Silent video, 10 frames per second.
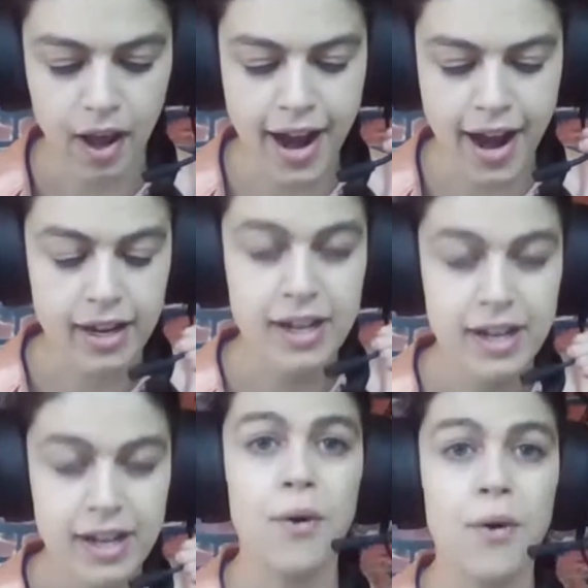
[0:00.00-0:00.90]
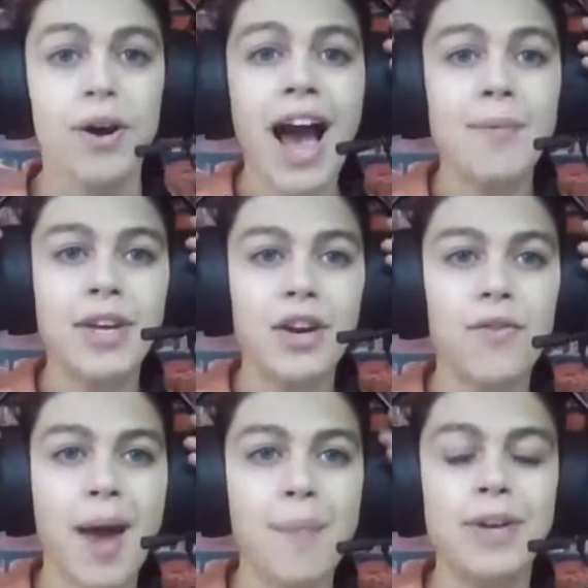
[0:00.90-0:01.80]
All right, so I'm
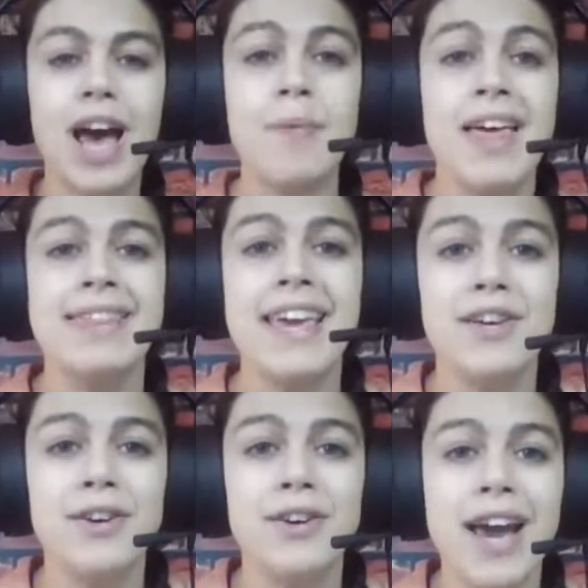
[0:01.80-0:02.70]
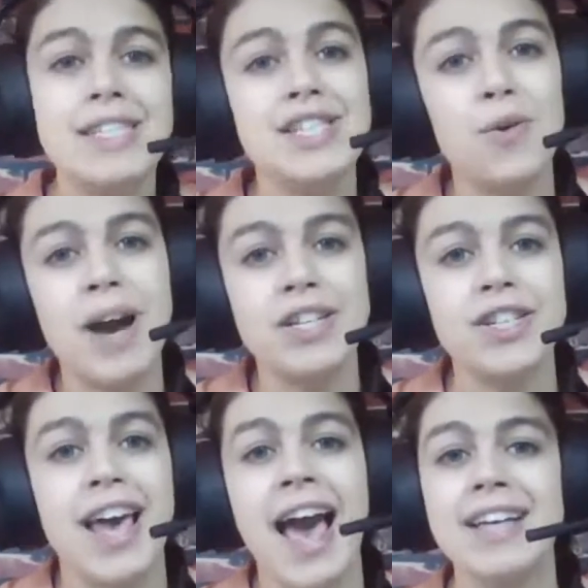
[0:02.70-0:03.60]
going to wrap it up. Thank you guys so
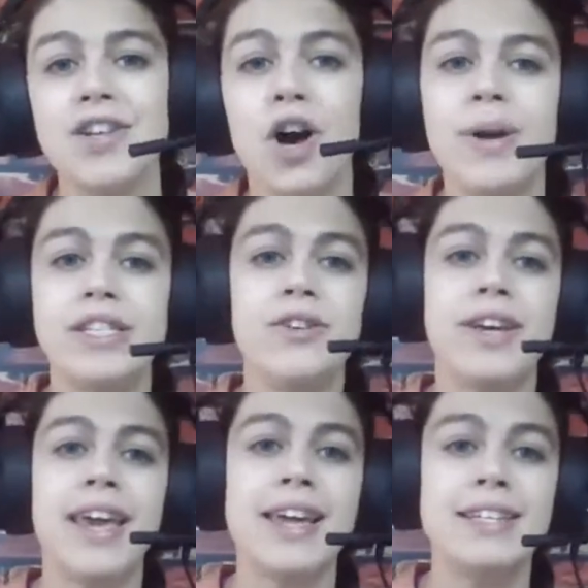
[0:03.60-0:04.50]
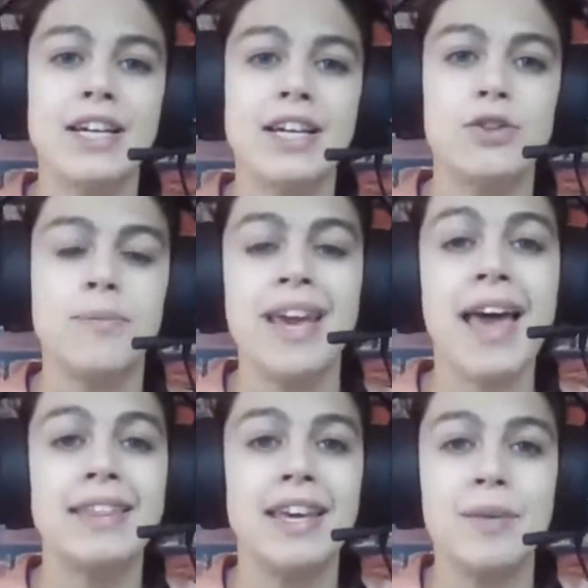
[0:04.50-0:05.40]
much. As always, you can get in touch with
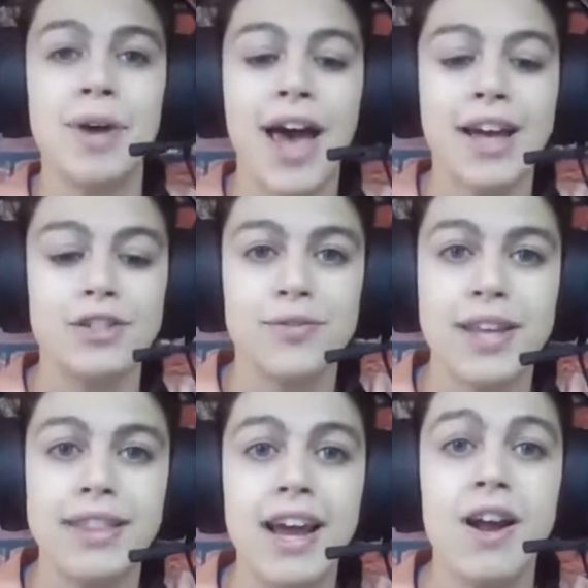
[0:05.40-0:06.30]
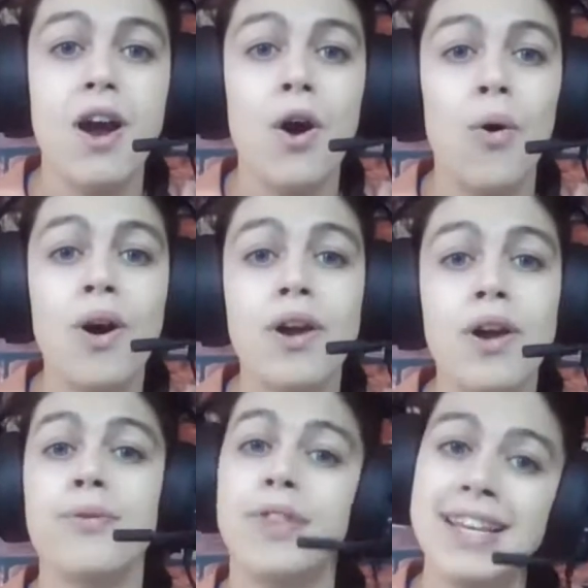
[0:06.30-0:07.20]
me at the email address right there, or
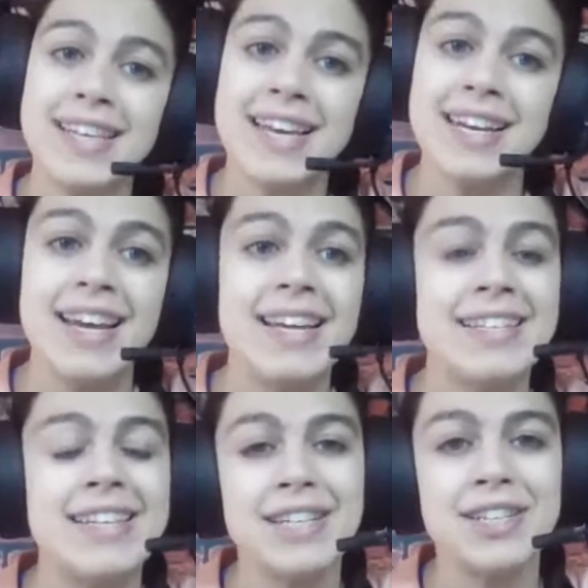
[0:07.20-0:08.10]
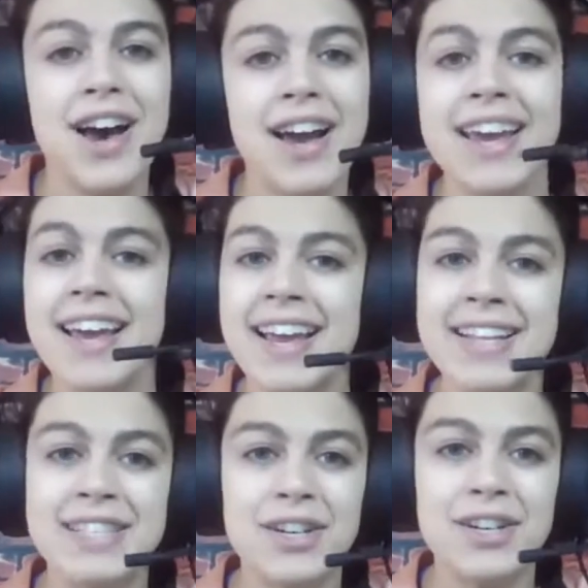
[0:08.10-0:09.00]
through LinkedIn, TikTok,
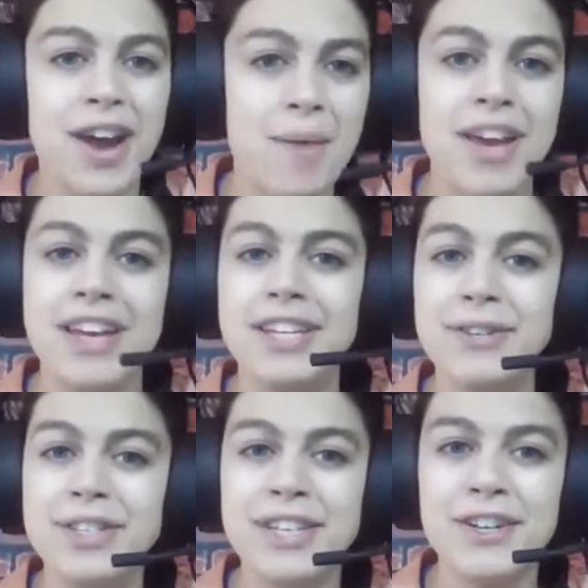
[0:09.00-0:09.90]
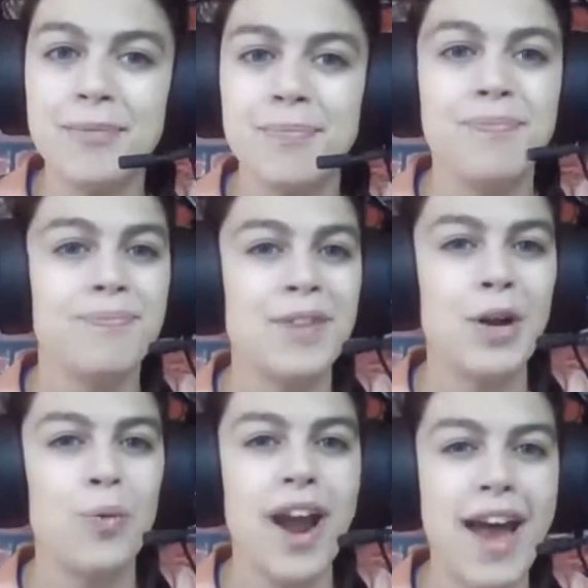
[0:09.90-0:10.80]
Instagram, YouTube,
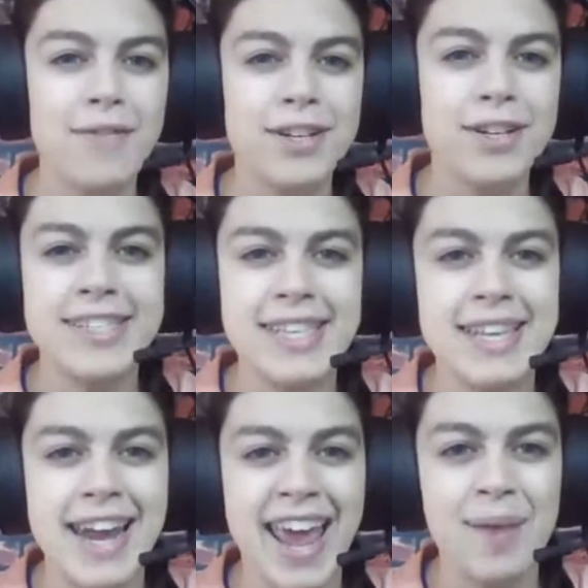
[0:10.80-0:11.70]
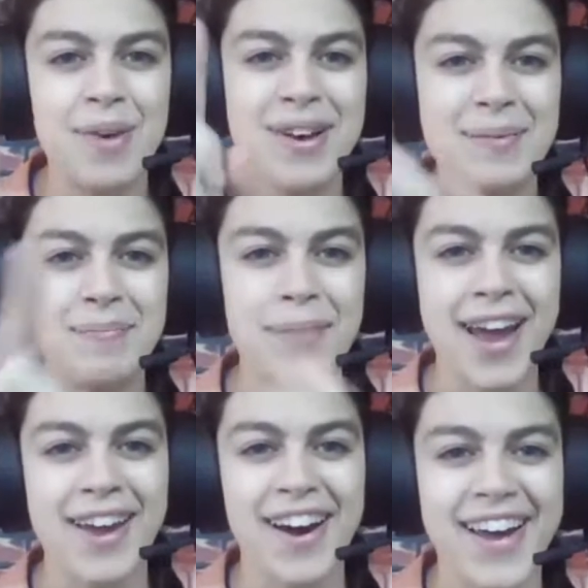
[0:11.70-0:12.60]
wherever you see the name
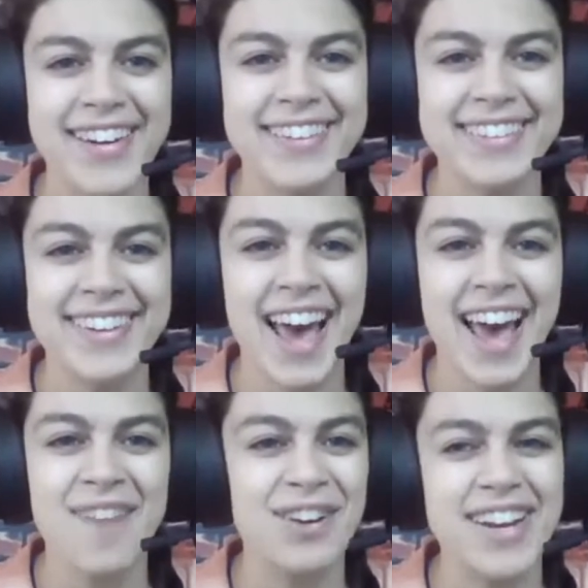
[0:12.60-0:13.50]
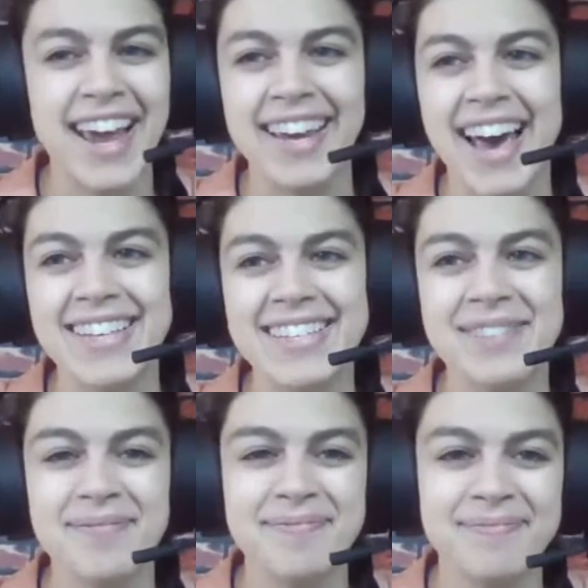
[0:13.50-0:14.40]
Maayan. Have a great night, guys.